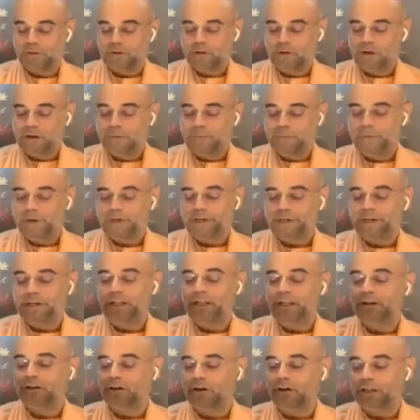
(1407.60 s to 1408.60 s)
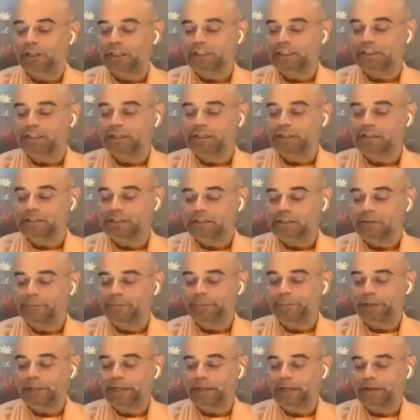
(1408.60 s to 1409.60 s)
Material knowledge is
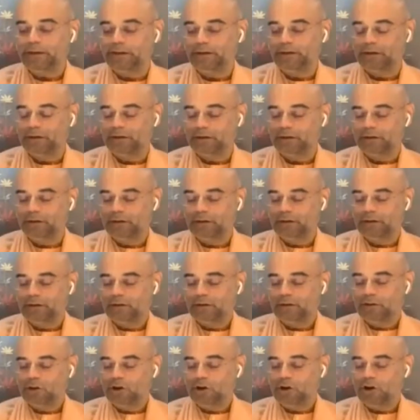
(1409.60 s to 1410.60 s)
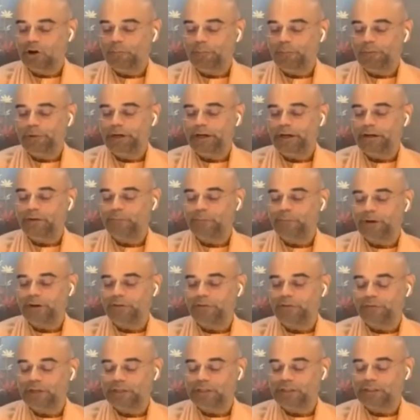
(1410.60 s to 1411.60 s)
simply the opulent
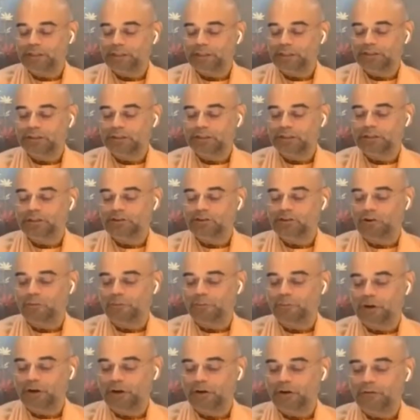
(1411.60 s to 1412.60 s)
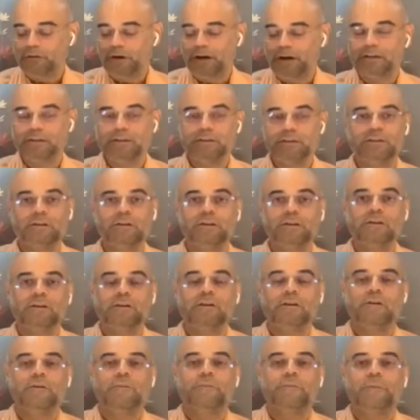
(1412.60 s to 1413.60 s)
manifestations of Bhagwan's
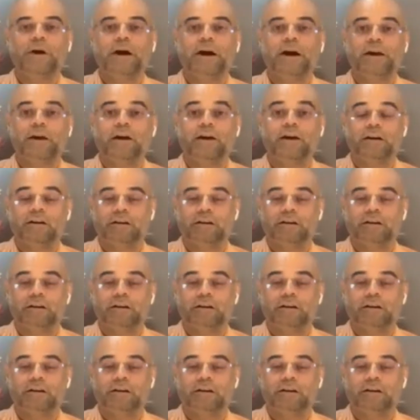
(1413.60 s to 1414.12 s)
Maya.